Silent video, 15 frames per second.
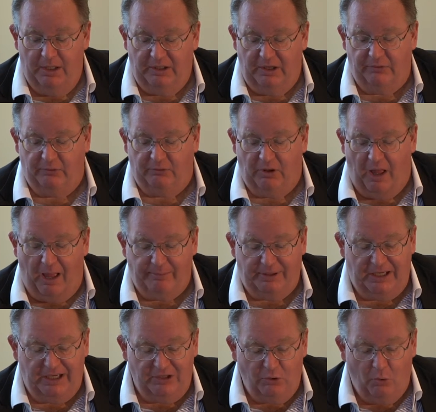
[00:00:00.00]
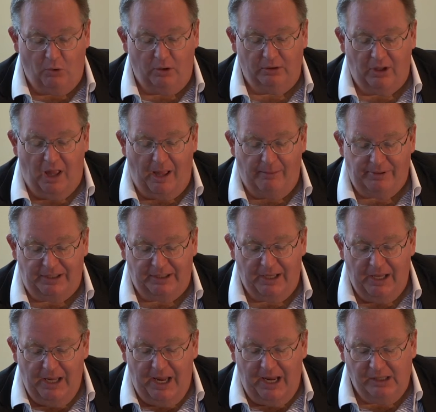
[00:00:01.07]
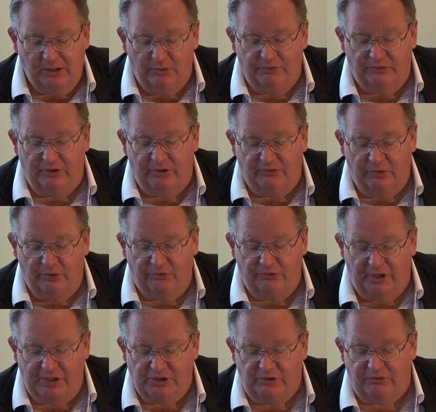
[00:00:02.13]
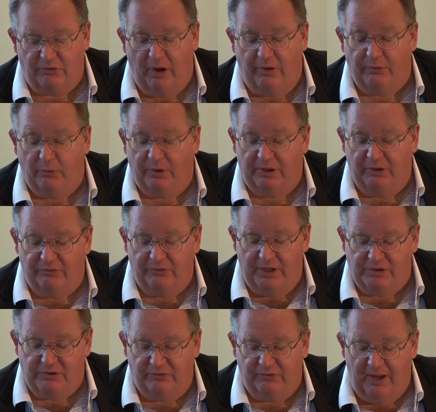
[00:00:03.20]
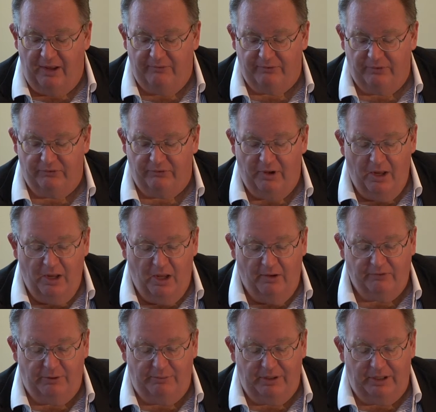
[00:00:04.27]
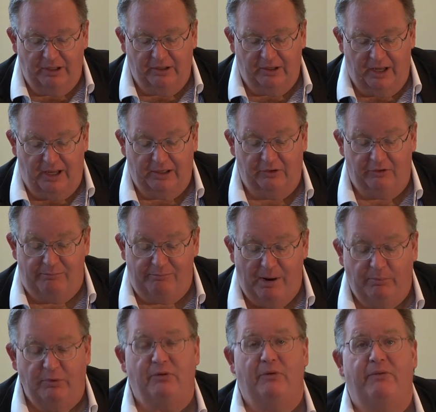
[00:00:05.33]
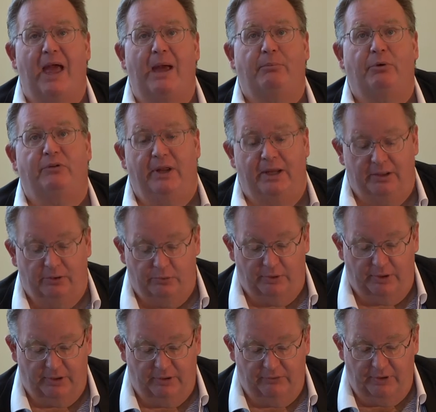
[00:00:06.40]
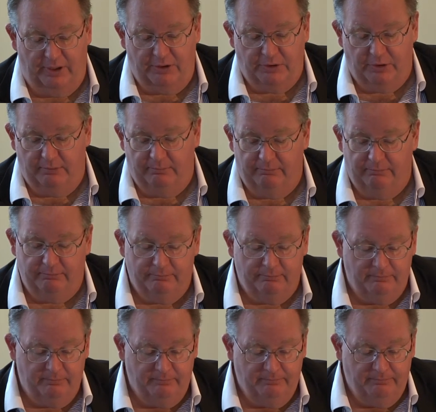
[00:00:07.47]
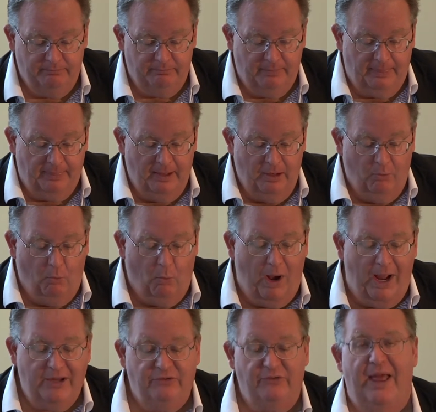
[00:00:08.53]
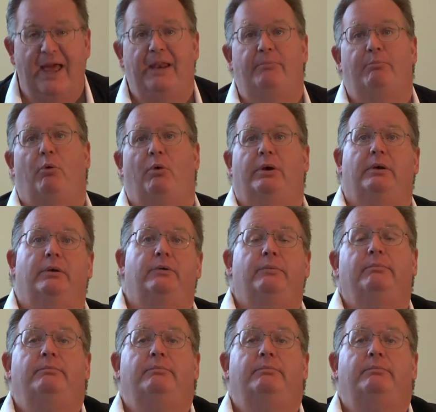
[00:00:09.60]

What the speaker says: Neither lobby nor lobbying includes an association's or other organization's efforts of communicating to members of that particular organization. Why is that important?